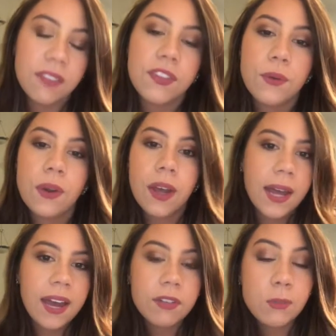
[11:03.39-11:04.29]
if you
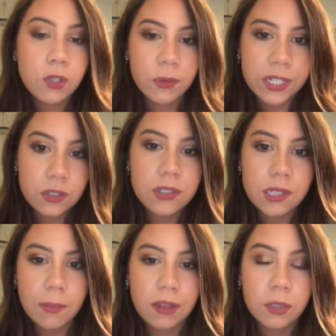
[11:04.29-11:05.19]
have any more questions
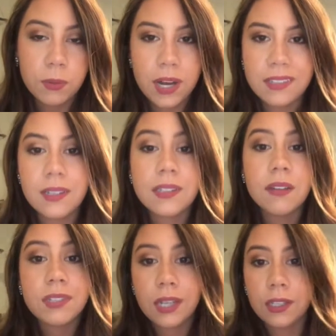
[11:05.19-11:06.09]
about the process
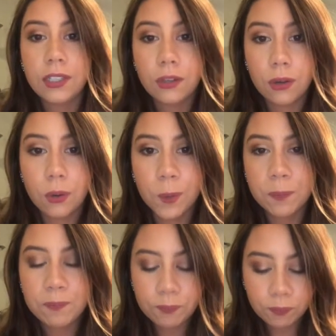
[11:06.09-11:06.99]
of selling your home